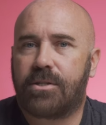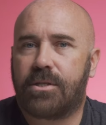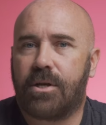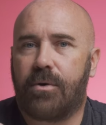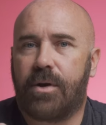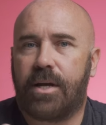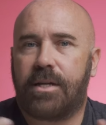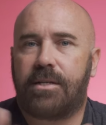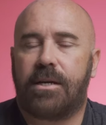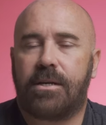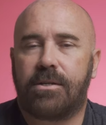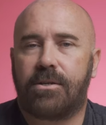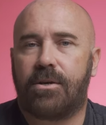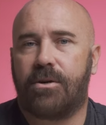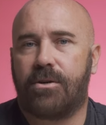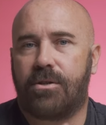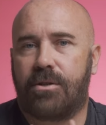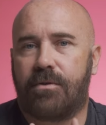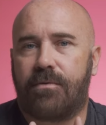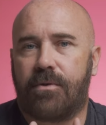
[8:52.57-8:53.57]
So it does
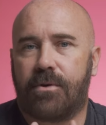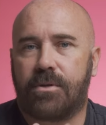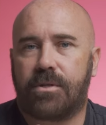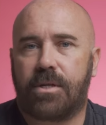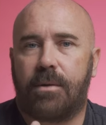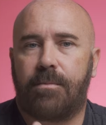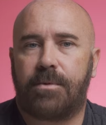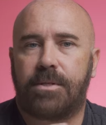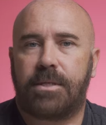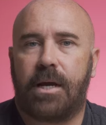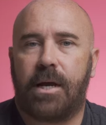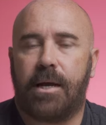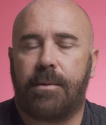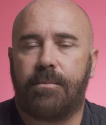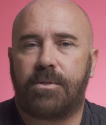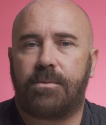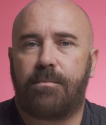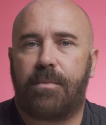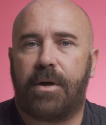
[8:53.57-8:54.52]
hurt the first couple times.